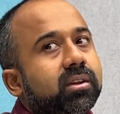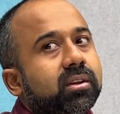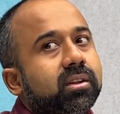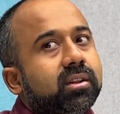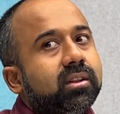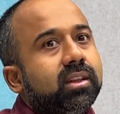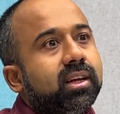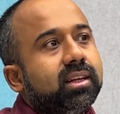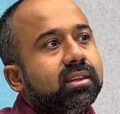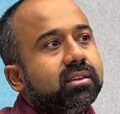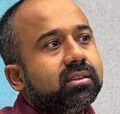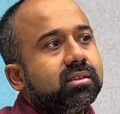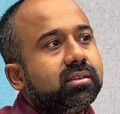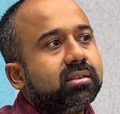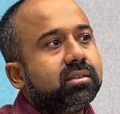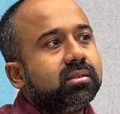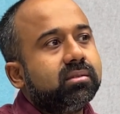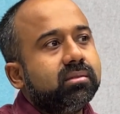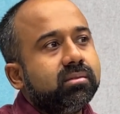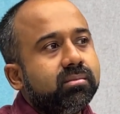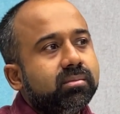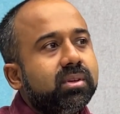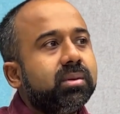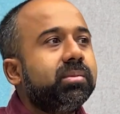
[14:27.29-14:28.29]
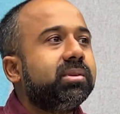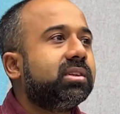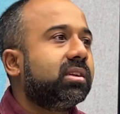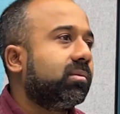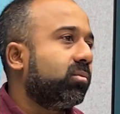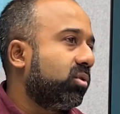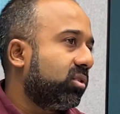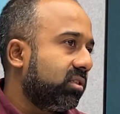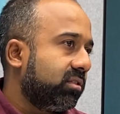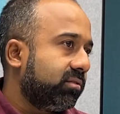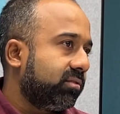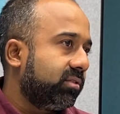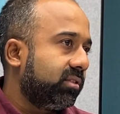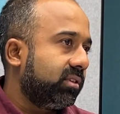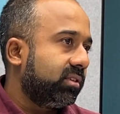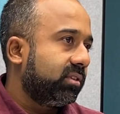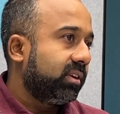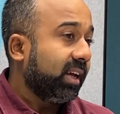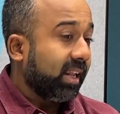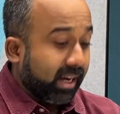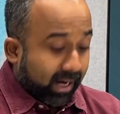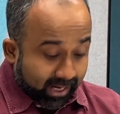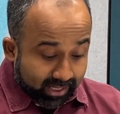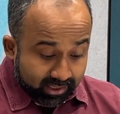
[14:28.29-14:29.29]
That's maybe somewhat different.
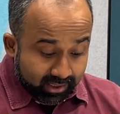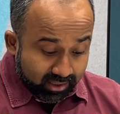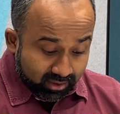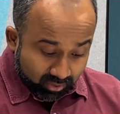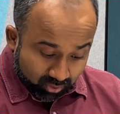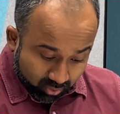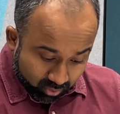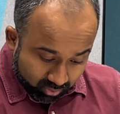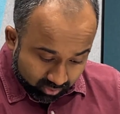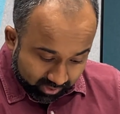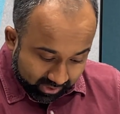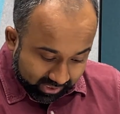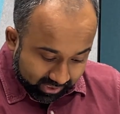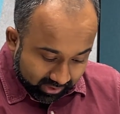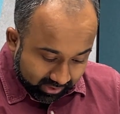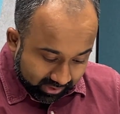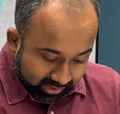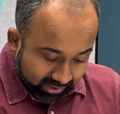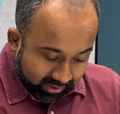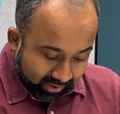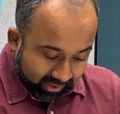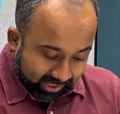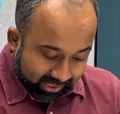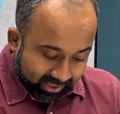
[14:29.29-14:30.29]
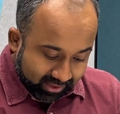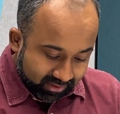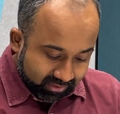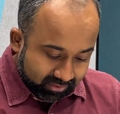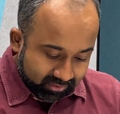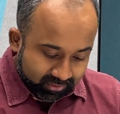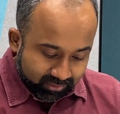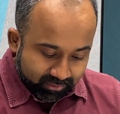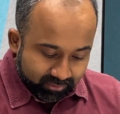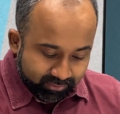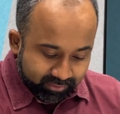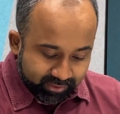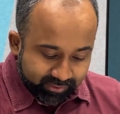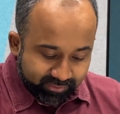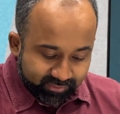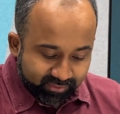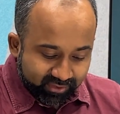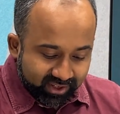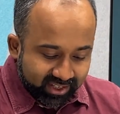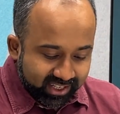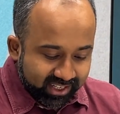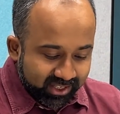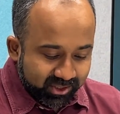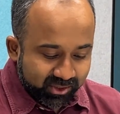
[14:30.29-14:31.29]
And I didn't know that they track
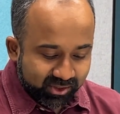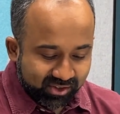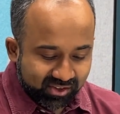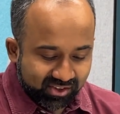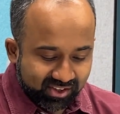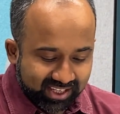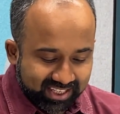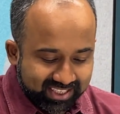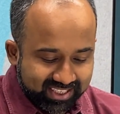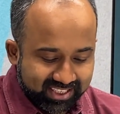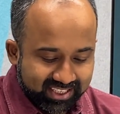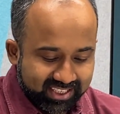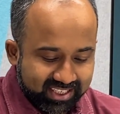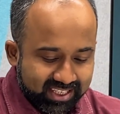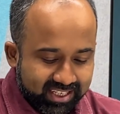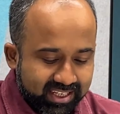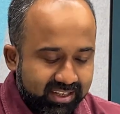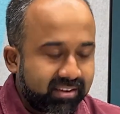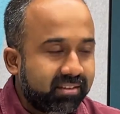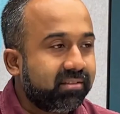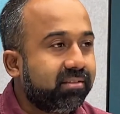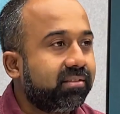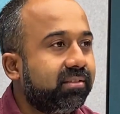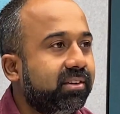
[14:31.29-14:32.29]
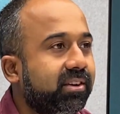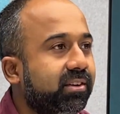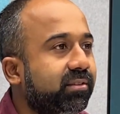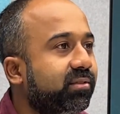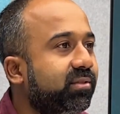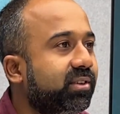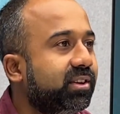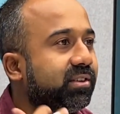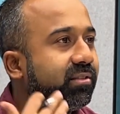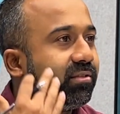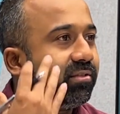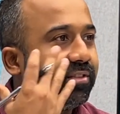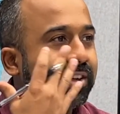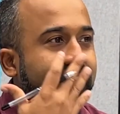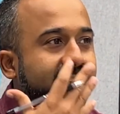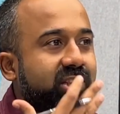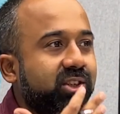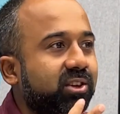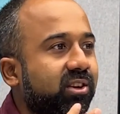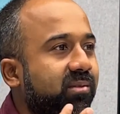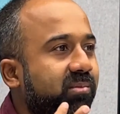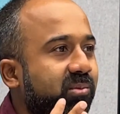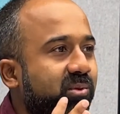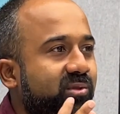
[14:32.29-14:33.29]
50 to 60 different
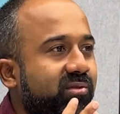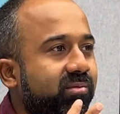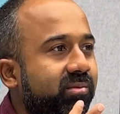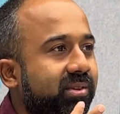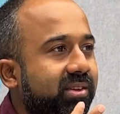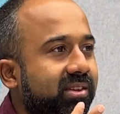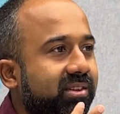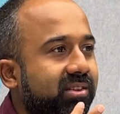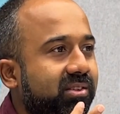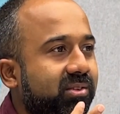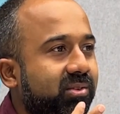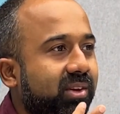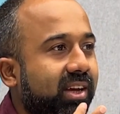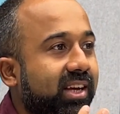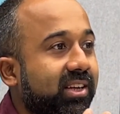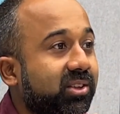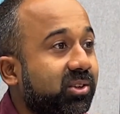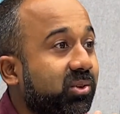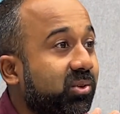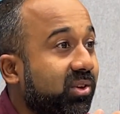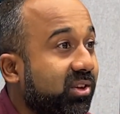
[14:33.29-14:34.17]
facial movements as you